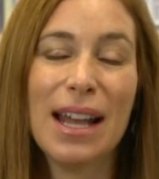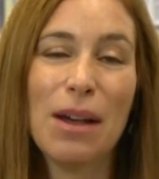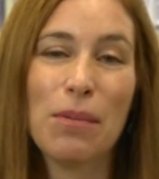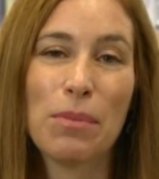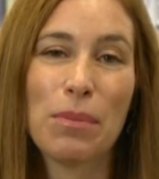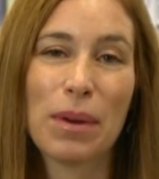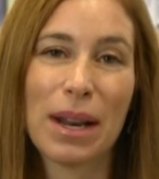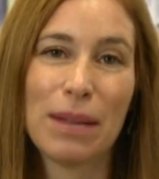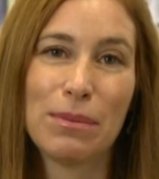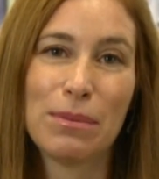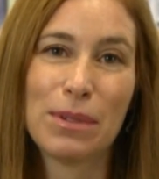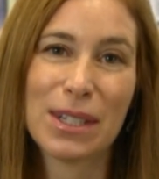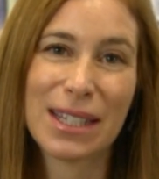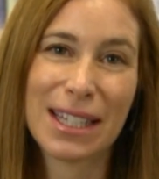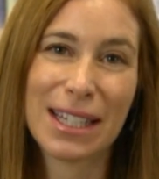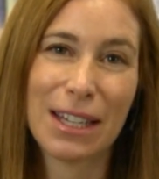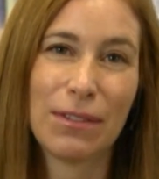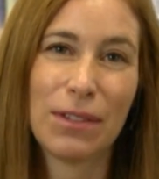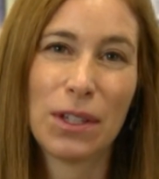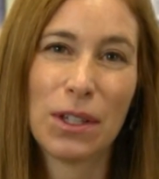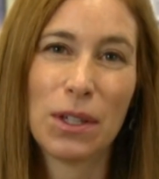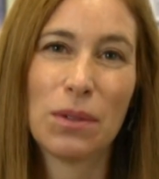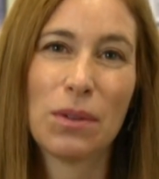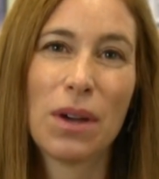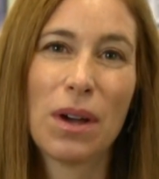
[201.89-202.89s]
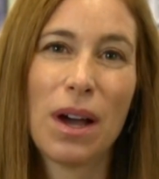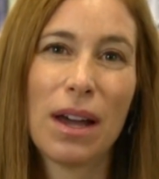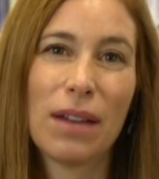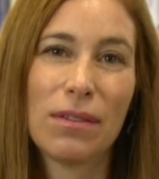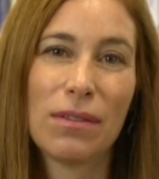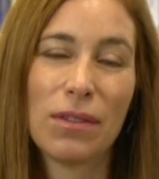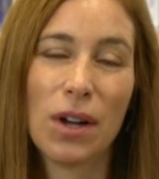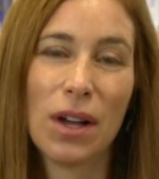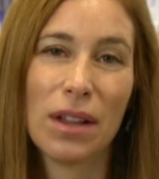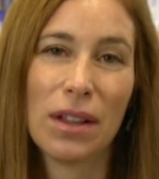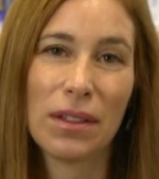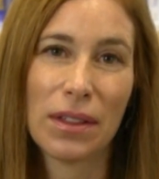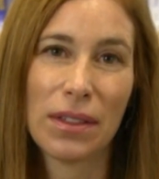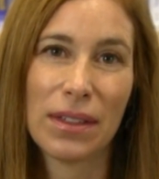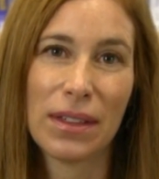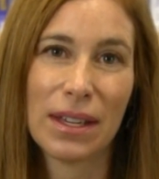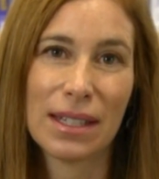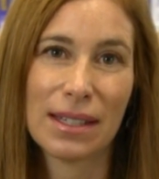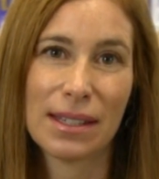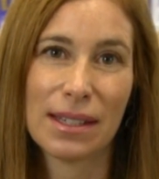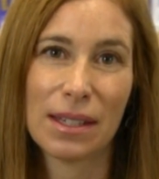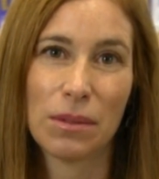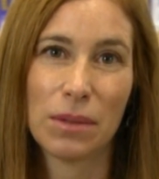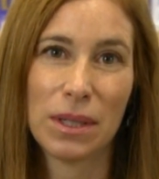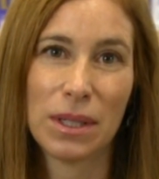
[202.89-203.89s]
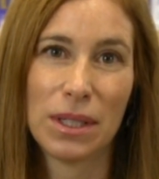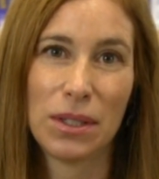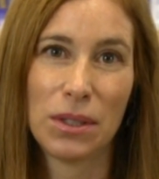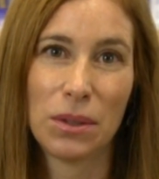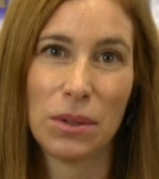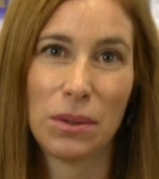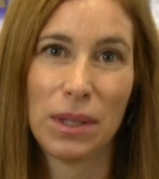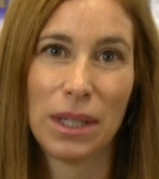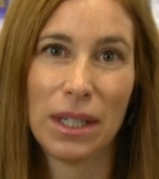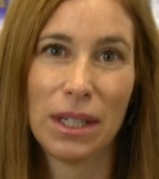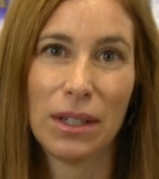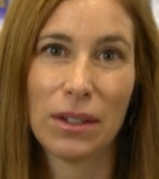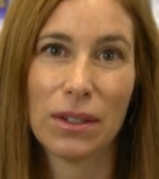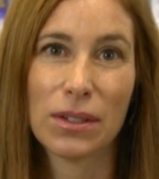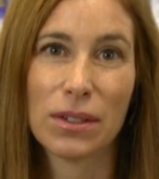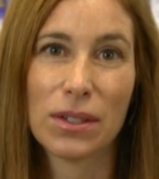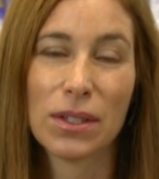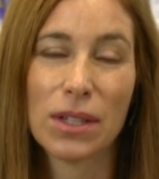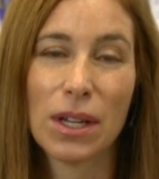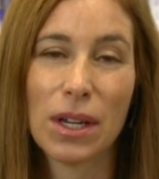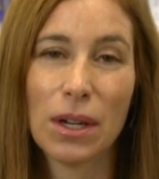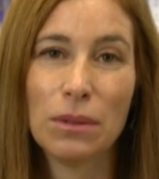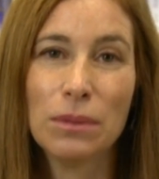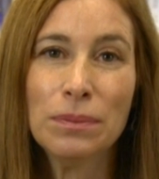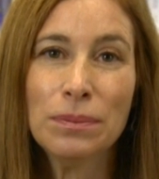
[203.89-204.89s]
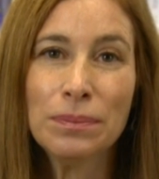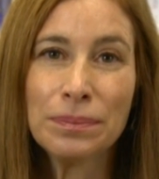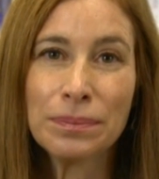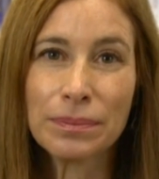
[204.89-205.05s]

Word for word: but I'm just giving you kind of all the things that we do here. So